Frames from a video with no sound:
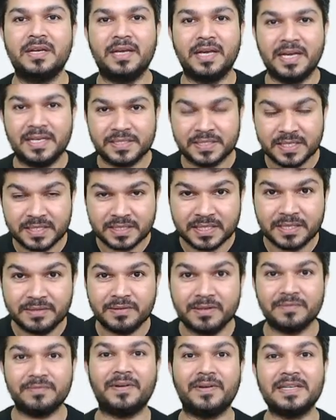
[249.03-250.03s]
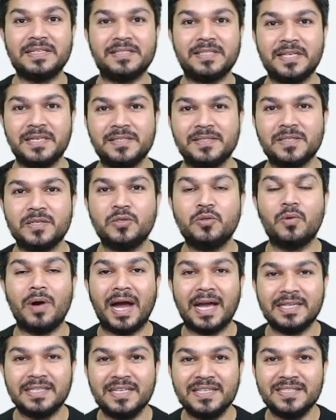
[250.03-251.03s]
SA315 says you
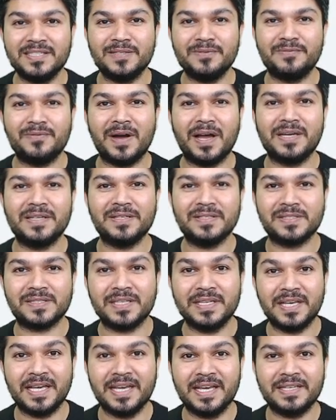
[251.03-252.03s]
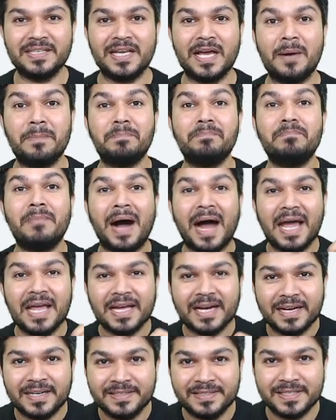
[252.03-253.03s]
identify risky area by
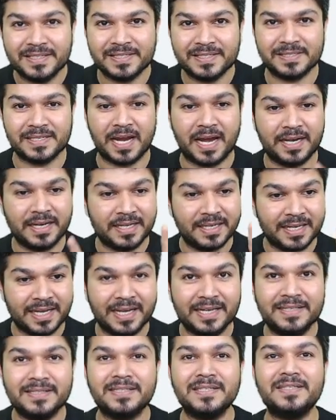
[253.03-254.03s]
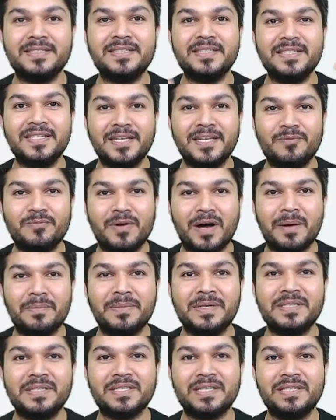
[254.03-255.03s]
understanding entity,
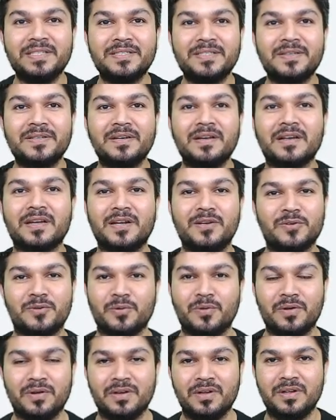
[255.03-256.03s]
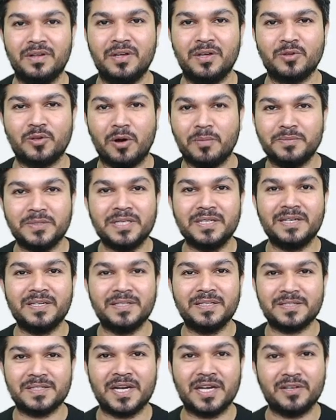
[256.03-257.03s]
environment, internal control. Obtain
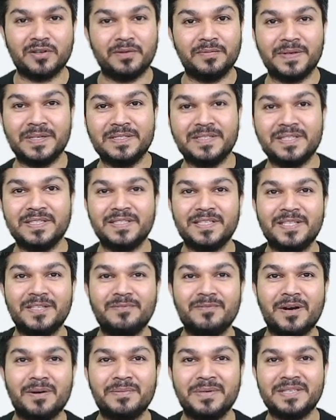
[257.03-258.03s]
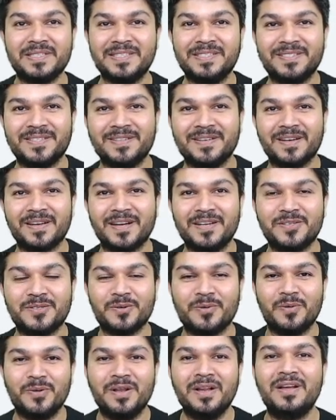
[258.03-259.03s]
understanding of entity, environment, internal
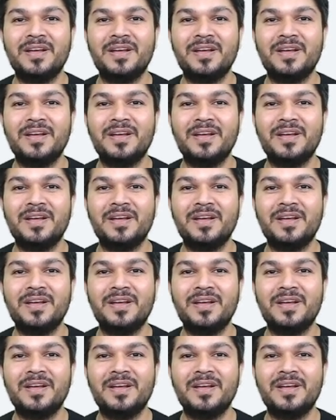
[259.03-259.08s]
control.